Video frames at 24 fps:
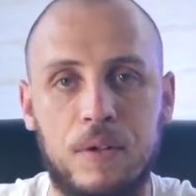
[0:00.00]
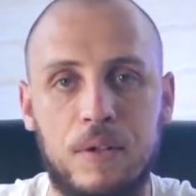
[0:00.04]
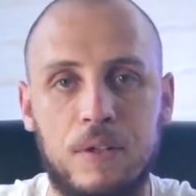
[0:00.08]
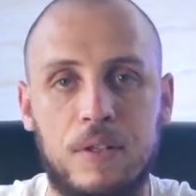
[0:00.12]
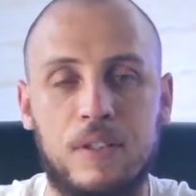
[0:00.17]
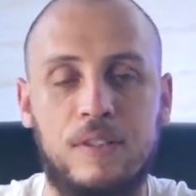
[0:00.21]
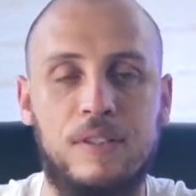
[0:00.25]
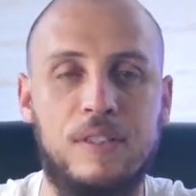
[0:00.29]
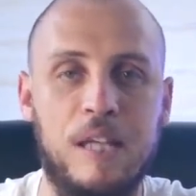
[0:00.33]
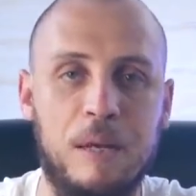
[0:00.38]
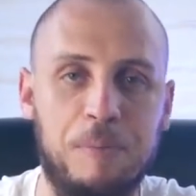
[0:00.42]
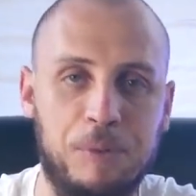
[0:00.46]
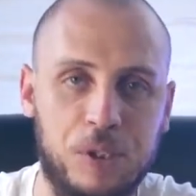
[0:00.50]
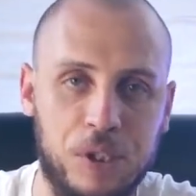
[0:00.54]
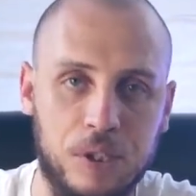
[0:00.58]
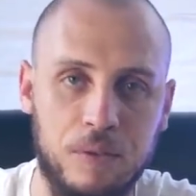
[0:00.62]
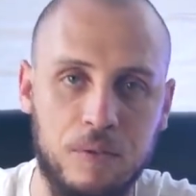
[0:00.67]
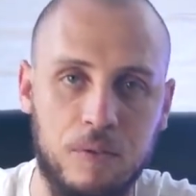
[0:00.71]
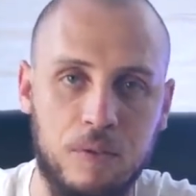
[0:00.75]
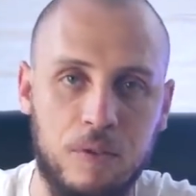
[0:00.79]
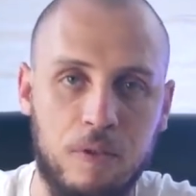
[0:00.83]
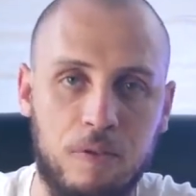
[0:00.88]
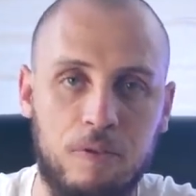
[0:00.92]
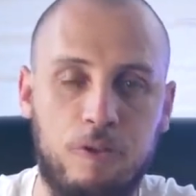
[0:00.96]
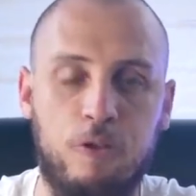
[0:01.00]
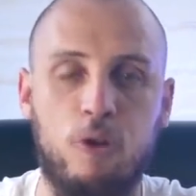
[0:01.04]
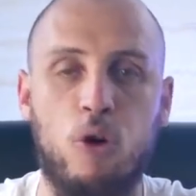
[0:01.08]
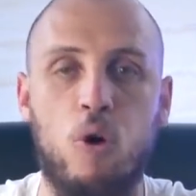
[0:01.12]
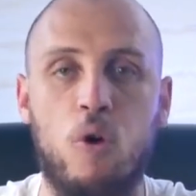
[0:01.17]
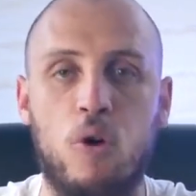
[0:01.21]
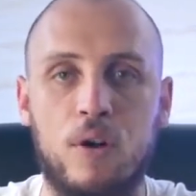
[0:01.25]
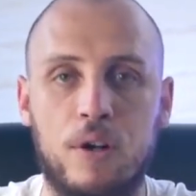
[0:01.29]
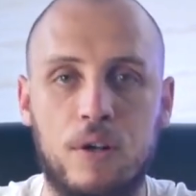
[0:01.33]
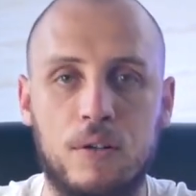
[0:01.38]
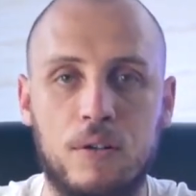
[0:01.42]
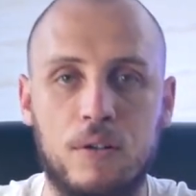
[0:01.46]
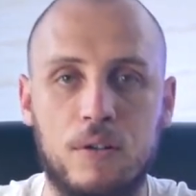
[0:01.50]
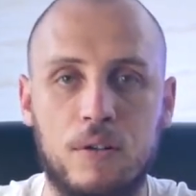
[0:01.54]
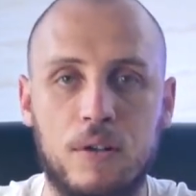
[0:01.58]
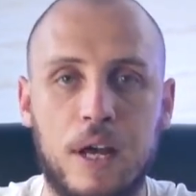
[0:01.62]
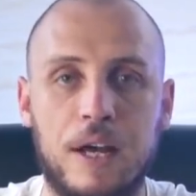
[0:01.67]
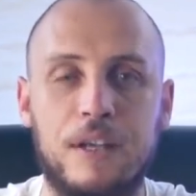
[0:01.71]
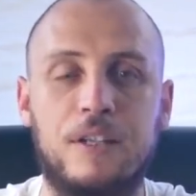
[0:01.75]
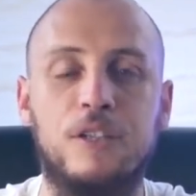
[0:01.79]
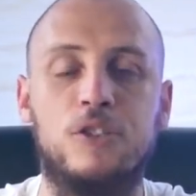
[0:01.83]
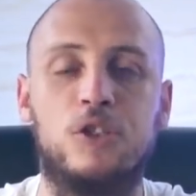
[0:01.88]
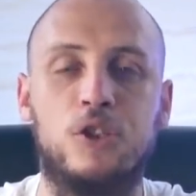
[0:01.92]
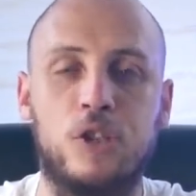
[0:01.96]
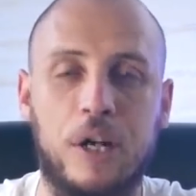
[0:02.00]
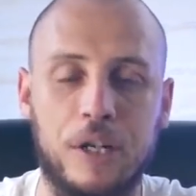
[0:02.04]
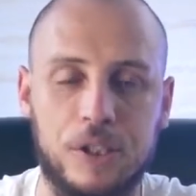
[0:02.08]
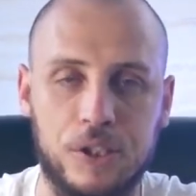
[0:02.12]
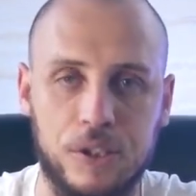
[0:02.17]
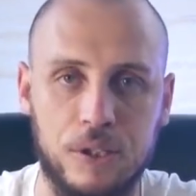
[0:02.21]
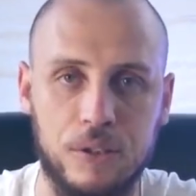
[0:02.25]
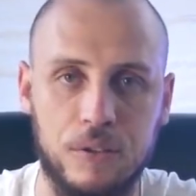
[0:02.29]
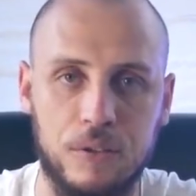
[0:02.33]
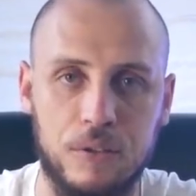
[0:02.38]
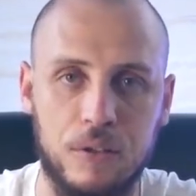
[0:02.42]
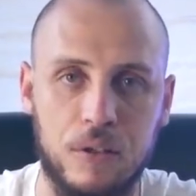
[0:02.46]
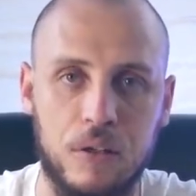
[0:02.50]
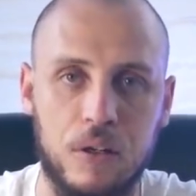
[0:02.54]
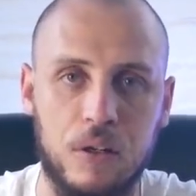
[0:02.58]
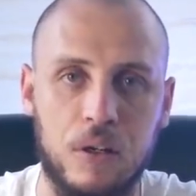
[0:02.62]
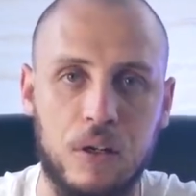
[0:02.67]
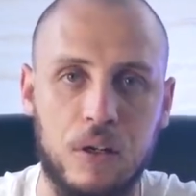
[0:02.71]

deception, fraud, and destruction.